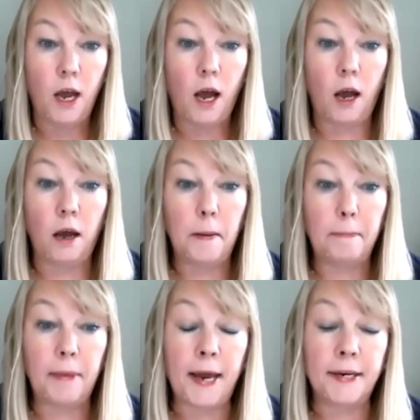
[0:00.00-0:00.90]

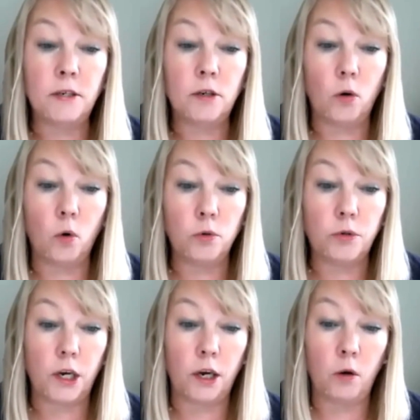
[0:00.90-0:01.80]
and
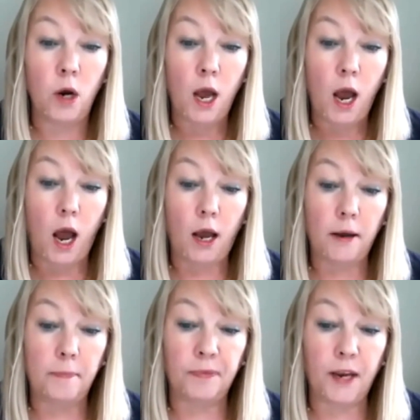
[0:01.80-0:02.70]
also
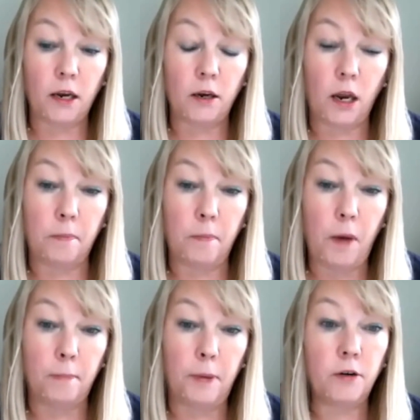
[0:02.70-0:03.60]

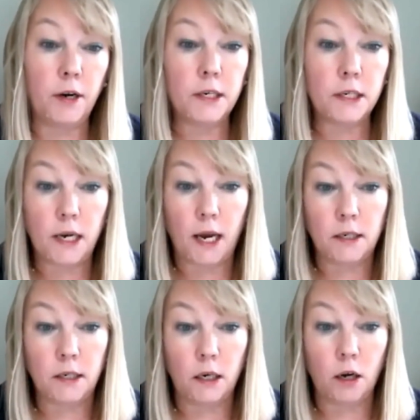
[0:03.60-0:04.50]
a better
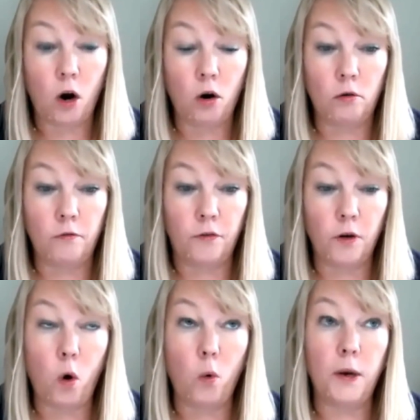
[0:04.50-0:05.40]
understanding of
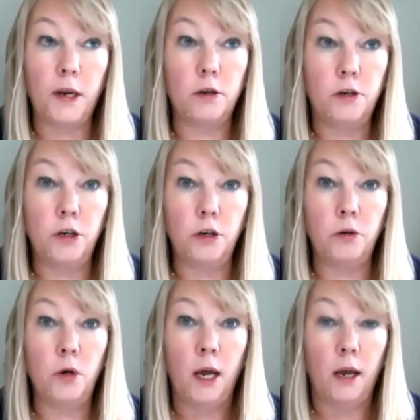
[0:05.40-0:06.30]
what we could
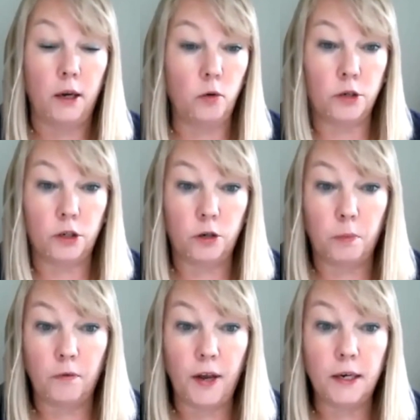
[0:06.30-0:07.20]
do in order to
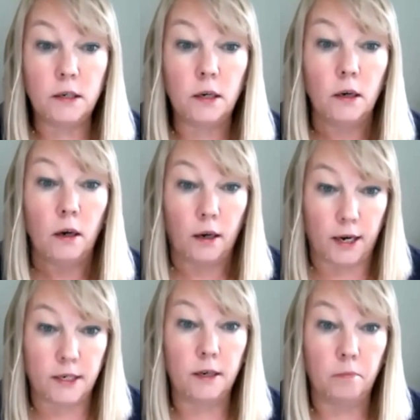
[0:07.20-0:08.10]
prevent
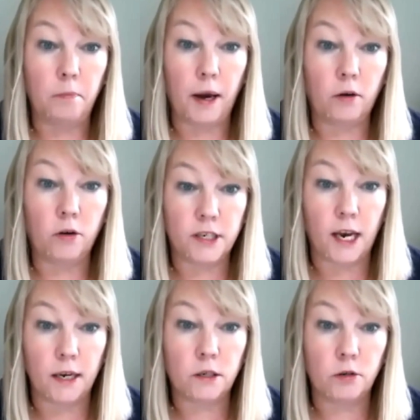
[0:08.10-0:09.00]
getting pancreas
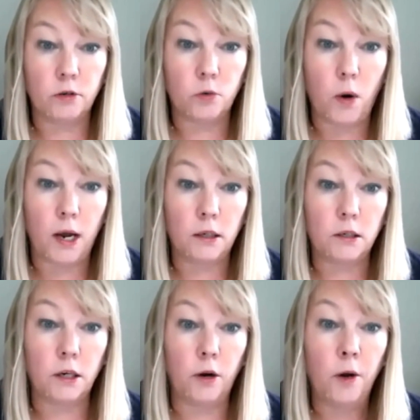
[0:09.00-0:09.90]
cancer as well.
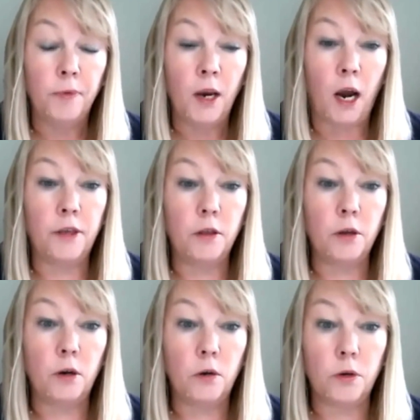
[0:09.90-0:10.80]
So I think
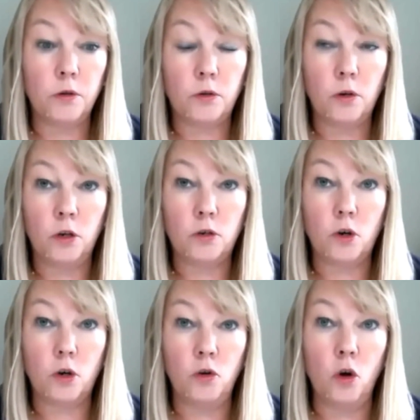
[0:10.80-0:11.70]
it's
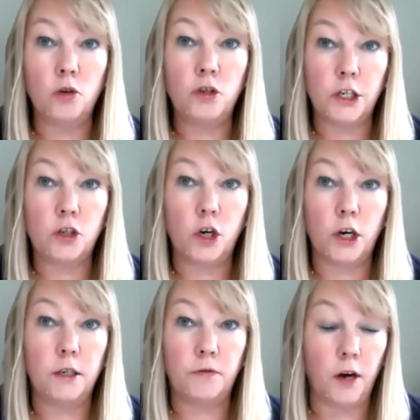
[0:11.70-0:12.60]
not just trying
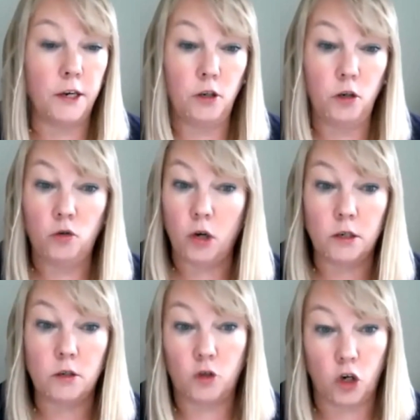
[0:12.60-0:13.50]
to find new
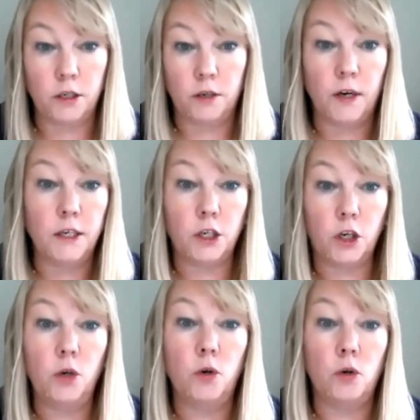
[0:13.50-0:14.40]
drugs or trying to find a
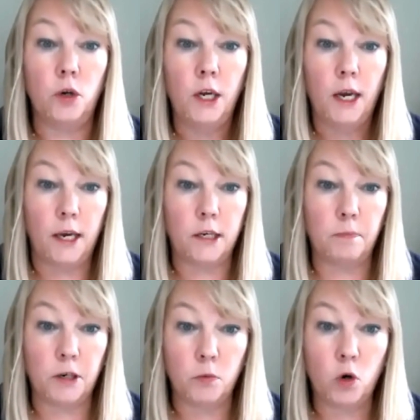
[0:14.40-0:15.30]
cure. It's
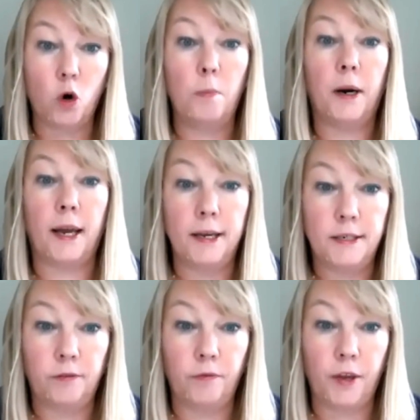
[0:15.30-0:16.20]
much more
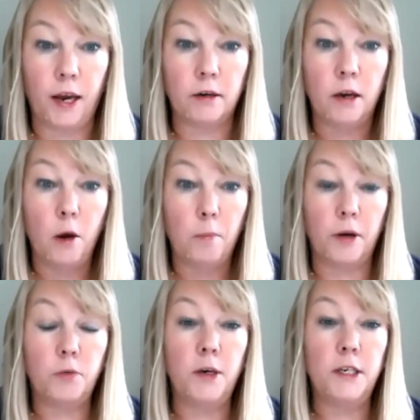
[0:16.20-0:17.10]
complicated than that.
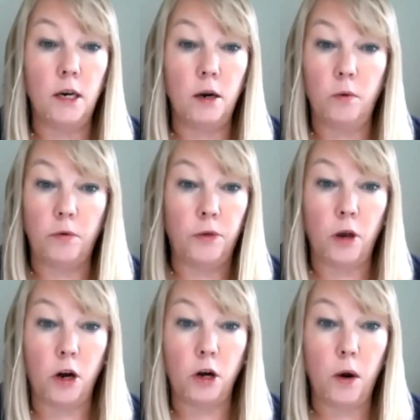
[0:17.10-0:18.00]
But the
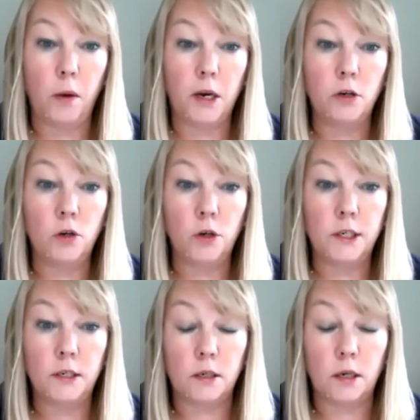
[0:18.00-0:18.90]
only way we can do it
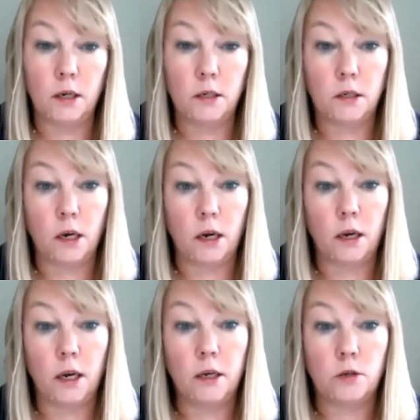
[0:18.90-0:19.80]

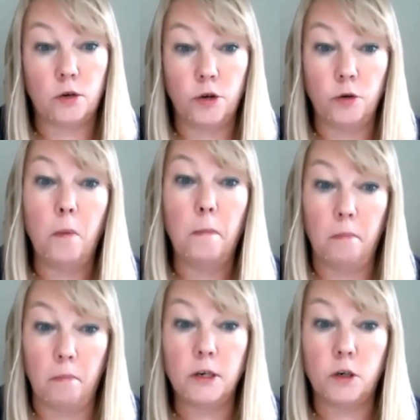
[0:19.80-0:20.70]
is through
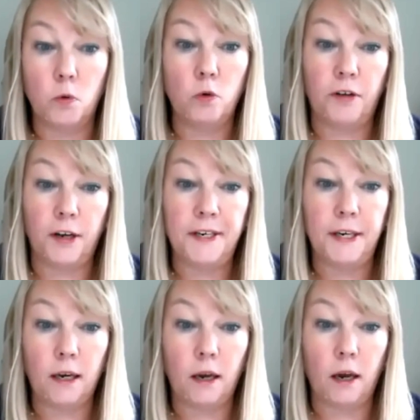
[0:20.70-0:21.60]
much more
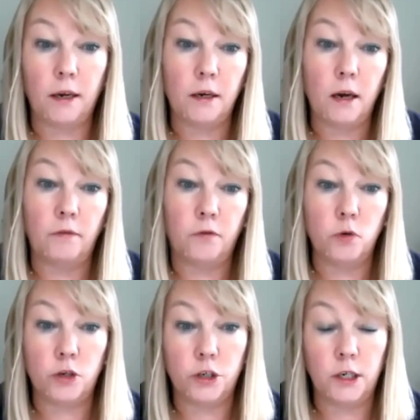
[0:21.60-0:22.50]
funding. And
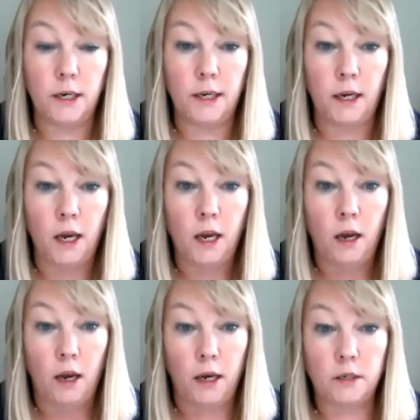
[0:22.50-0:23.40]
unfortunately,
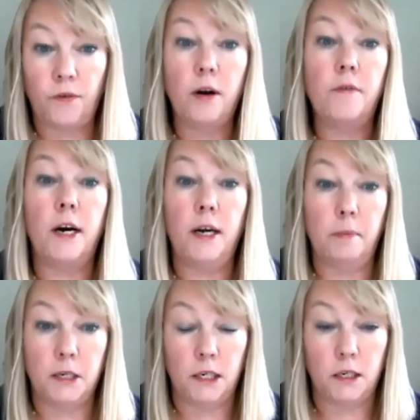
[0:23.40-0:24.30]
it's very, very
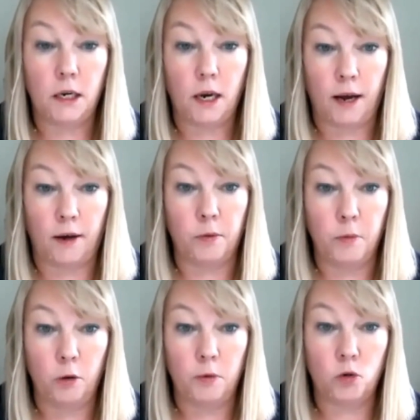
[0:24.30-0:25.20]
limited at the
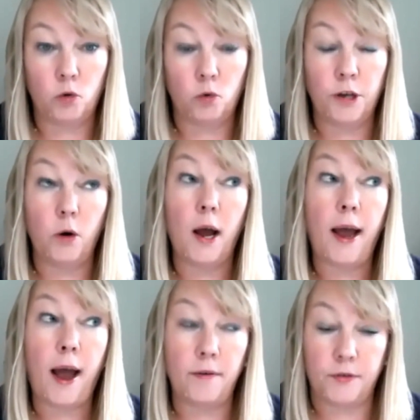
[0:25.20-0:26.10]
moment. Although I
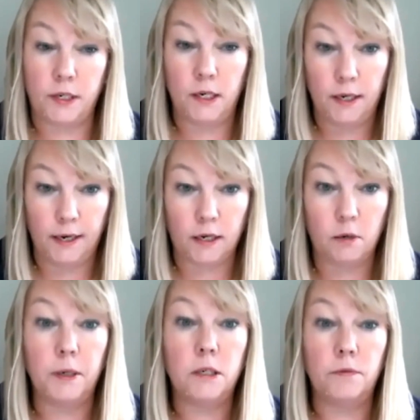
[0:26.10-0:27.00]
have seen a little
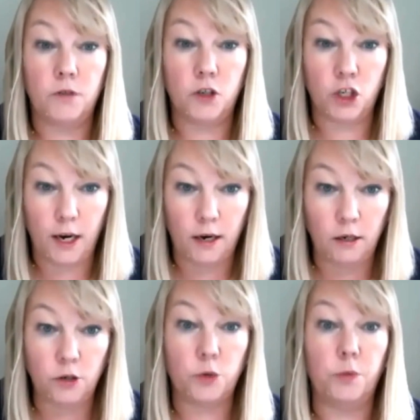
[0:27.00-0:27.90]
bit of
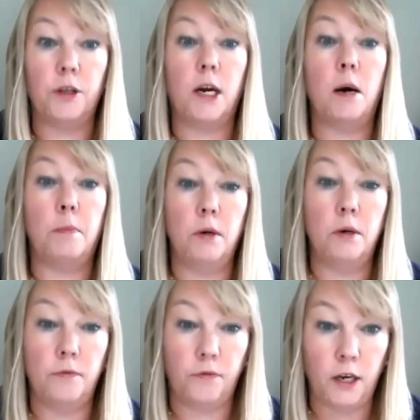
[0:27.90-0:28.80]
change with a couple
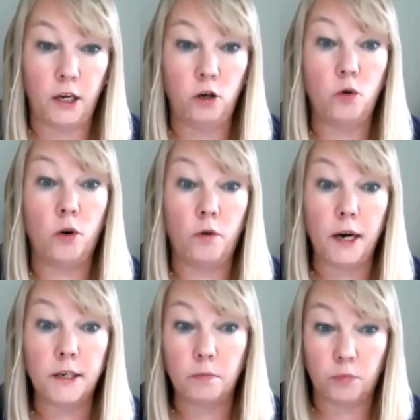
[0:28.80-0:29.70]
of EU
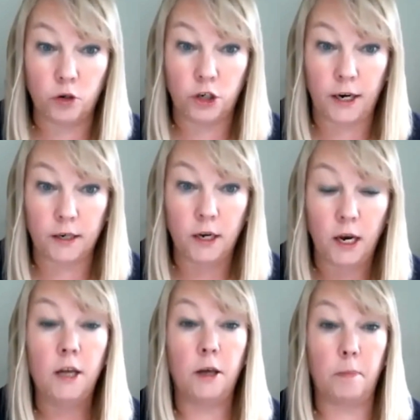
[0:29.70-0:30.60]
Horizon projects
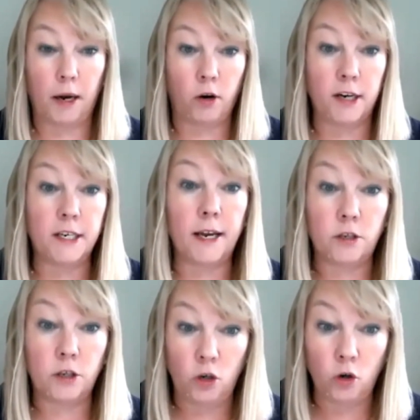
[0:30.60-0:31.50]
that Pancreatic
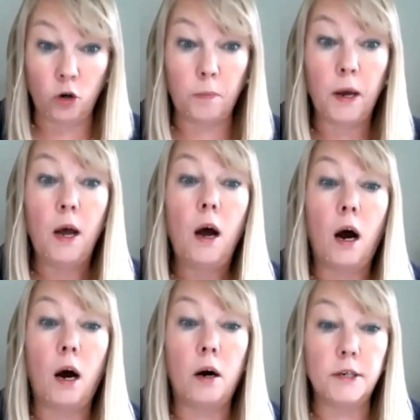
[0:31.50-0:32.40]
Cancer Europe
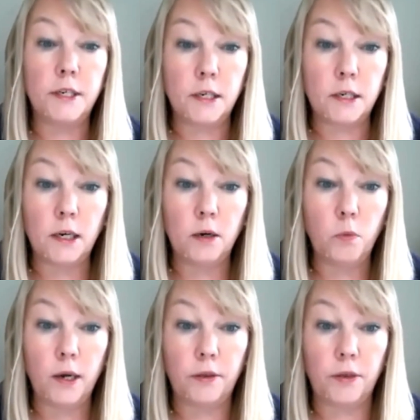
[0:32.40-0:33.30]
are assisting
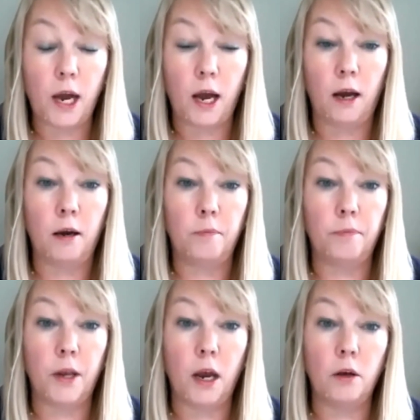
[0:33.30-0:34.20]
with
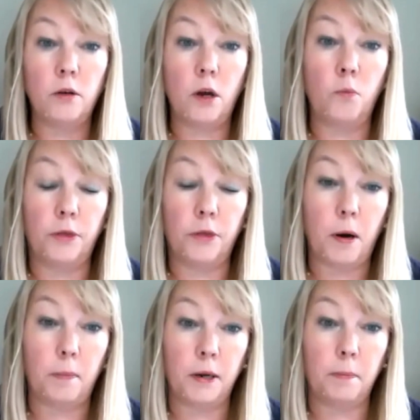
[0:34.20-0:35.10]
the
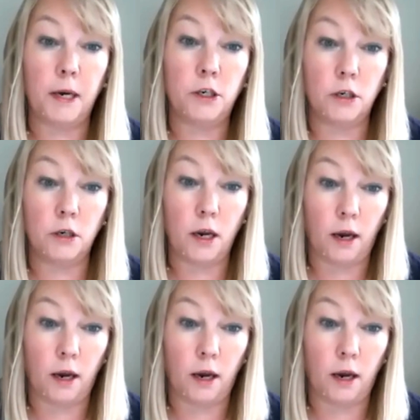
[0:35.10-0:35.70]
public patient